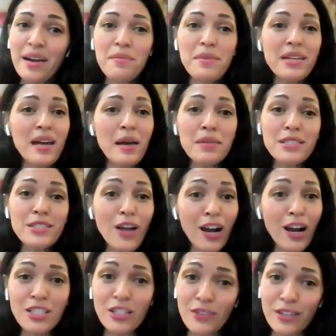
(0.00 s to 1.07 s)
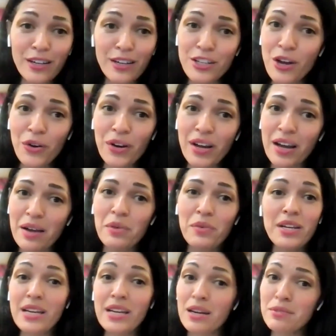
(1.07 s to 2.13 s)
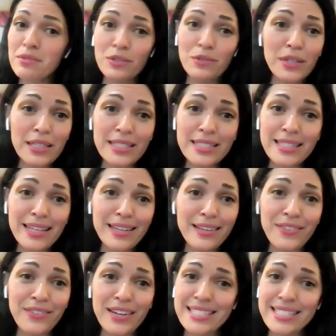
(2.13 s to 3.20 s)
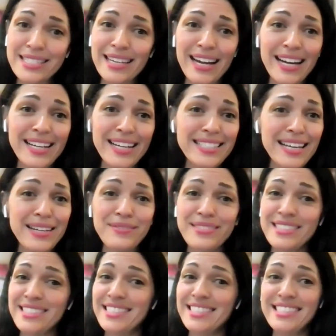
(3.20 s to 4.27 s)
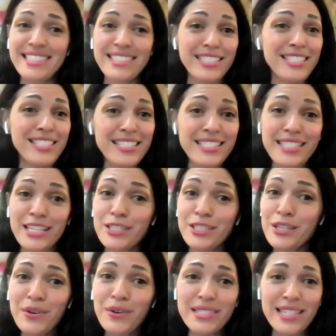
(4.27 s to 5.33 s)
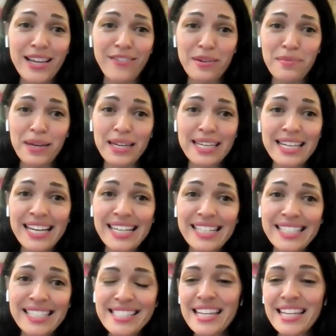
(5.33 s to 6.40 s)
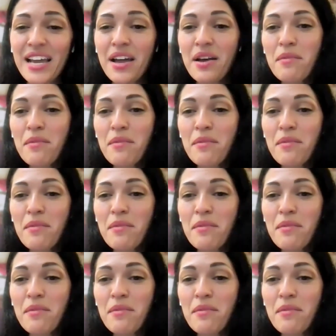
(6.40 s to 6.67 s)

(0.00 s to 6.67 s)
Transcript: I mean, I'm a doctorate in yoga, but when it comes to real estate investing, guys, I'm just as new as everybody else.